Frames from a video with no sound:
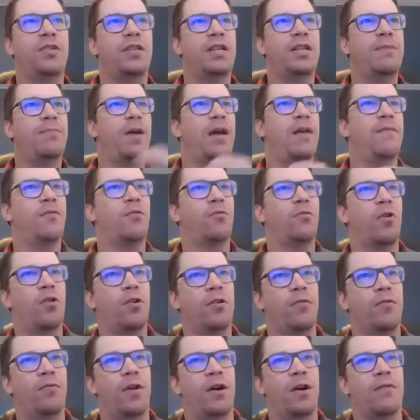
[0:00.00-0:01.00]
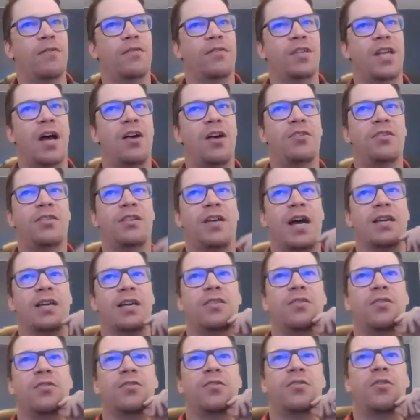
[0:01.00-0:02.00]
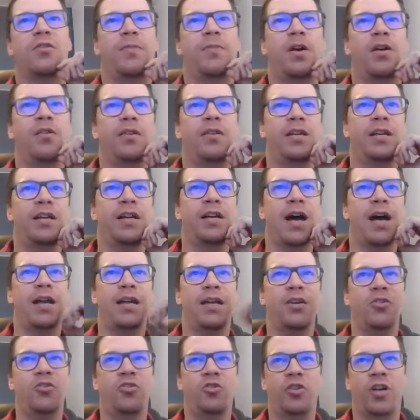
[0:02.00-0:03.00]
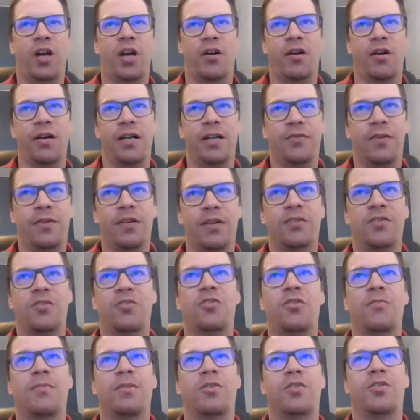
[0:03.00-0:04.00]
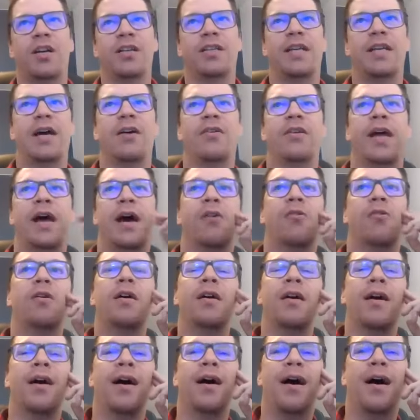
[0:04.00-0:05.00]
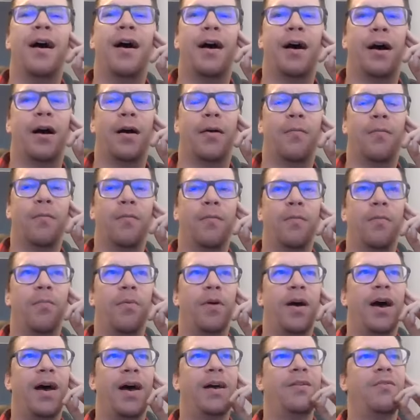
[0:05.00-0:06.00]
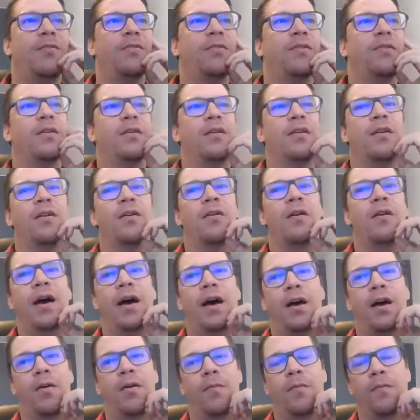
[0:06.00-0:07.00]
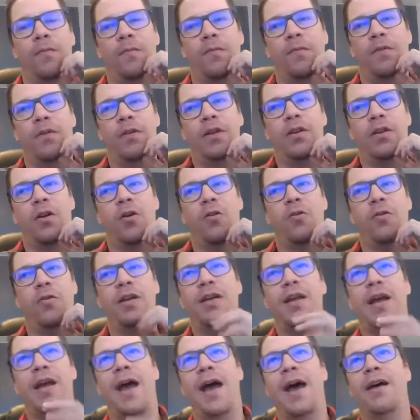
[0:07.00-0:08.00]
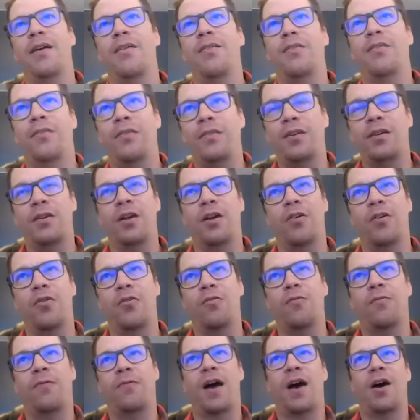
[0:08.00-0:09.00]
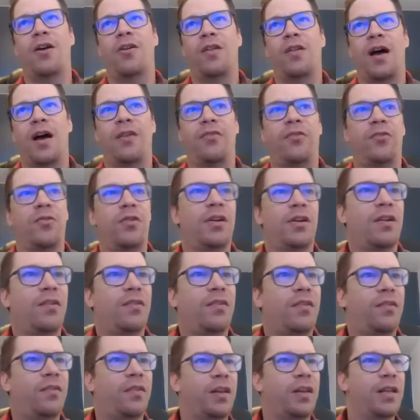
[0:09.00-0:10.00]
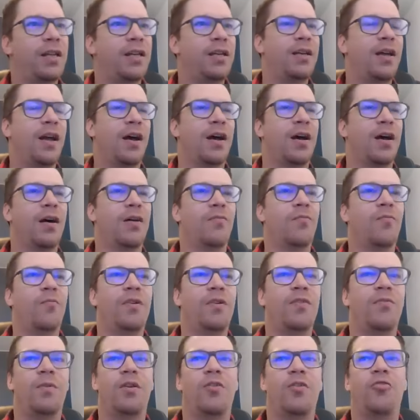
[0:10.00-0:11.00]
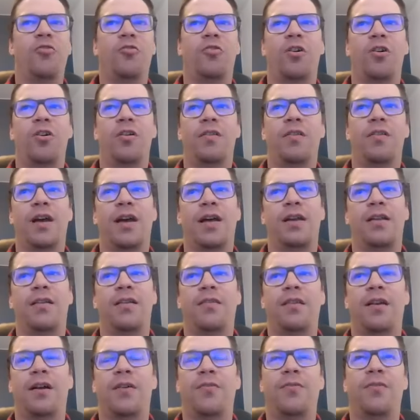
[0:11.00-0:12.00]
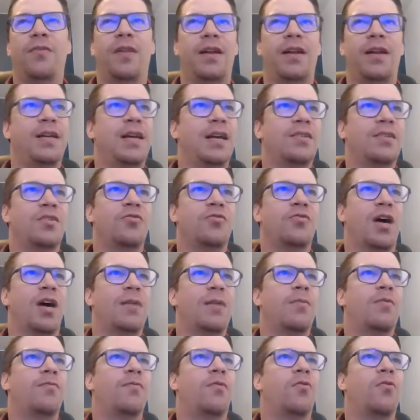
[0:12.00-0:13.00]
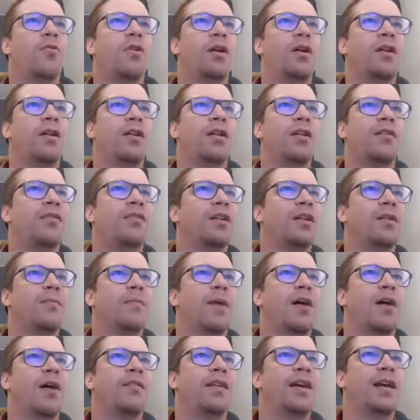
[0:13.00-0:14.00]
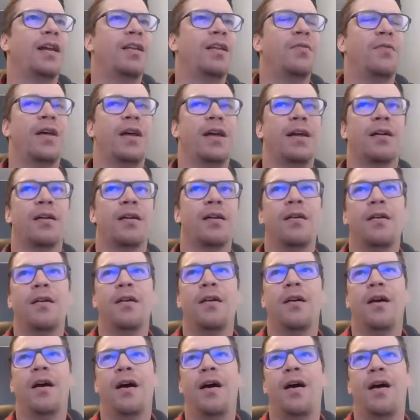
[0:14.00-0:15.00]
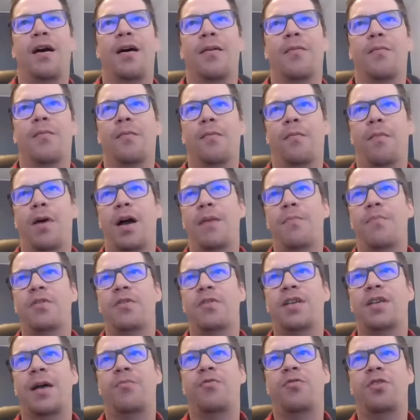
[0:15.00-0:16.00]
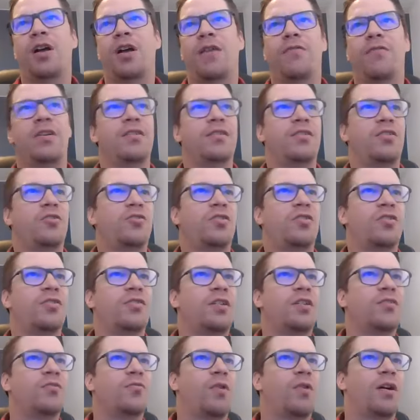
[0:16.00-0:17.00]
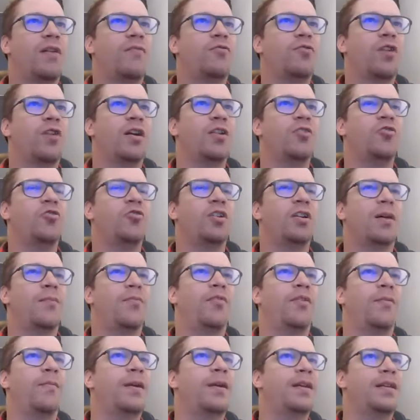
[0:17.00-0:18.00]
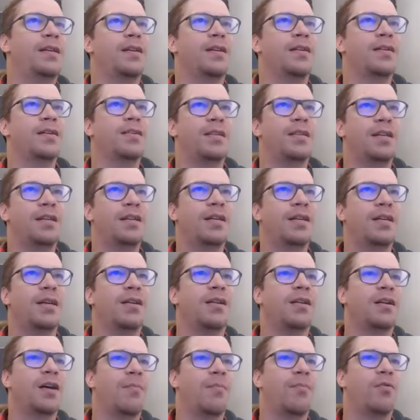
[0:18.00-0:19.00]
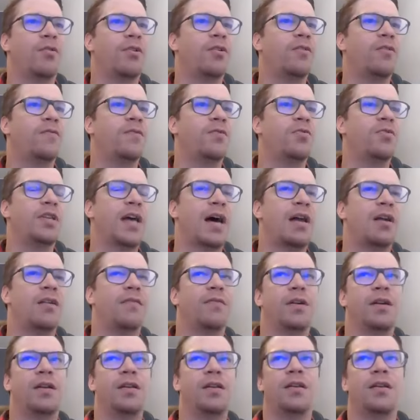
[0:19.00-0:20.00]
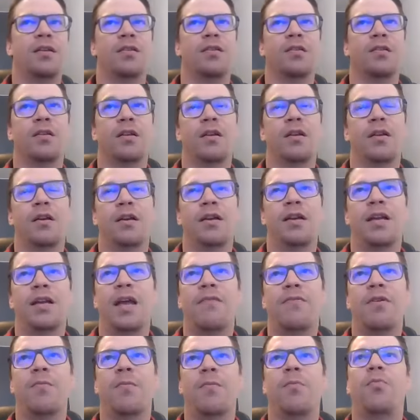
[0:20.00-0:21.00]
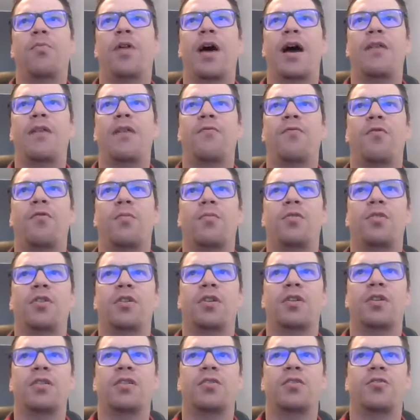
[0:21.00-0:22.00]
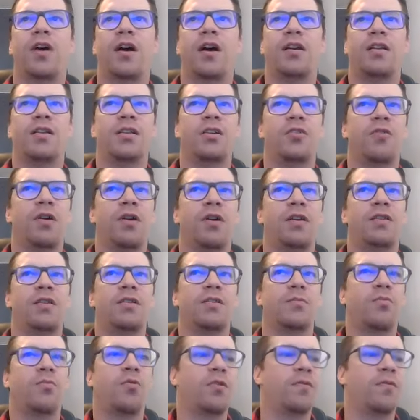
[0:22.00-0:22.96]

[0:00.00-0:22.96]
2C paved the road in front of his house last year. So apparently he got his share and he thinks it should be shut down now. But he has, filed a lawsuit against the city. We've been assured that it's nothing that he hasn't tried before and it isn't going to amount to anything. My perception of it is just his way of trying to gin up some media, because he did get a couple interviews out of it and gave him a platform to try to degrade the